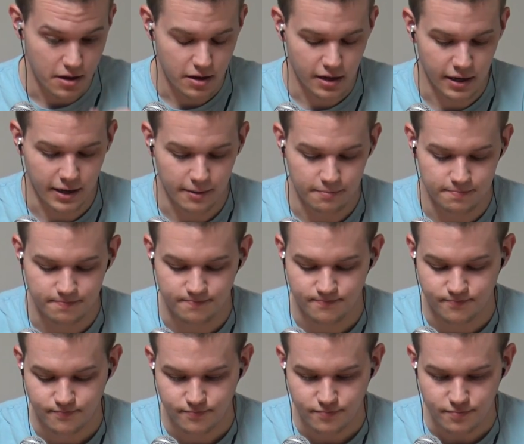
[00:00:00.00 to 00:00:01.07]

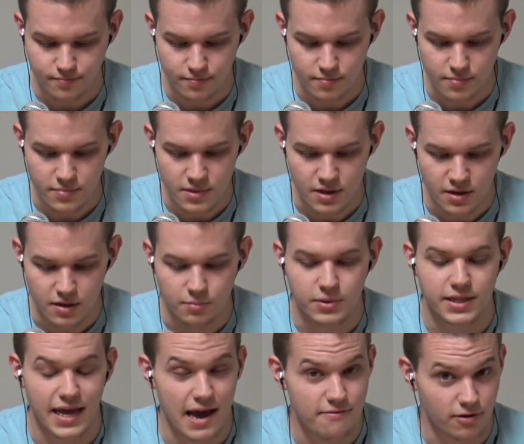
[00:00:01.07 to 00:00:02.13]
But
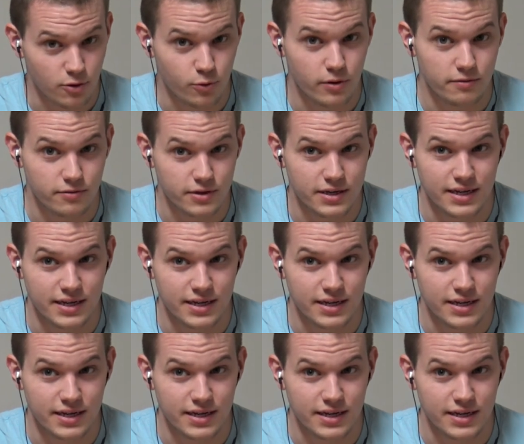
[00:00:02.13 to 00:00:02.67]
they have an equivalent.